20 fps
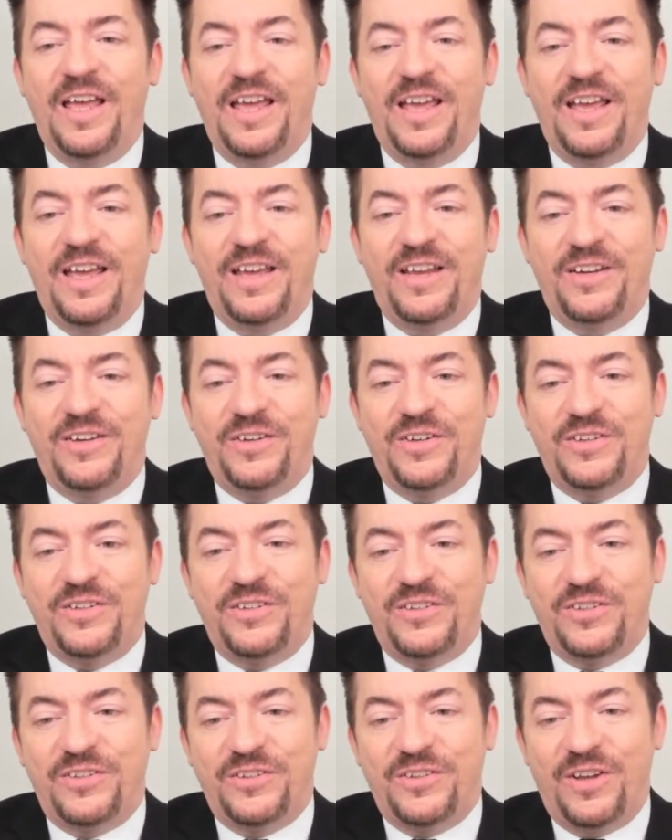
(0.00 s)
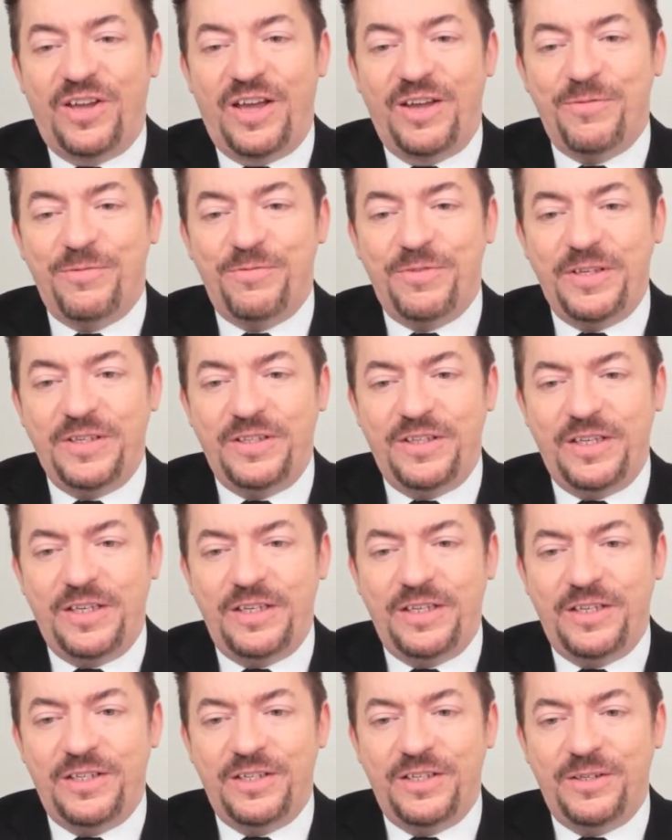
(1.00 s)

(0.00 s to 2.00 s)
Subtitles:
And I feel like,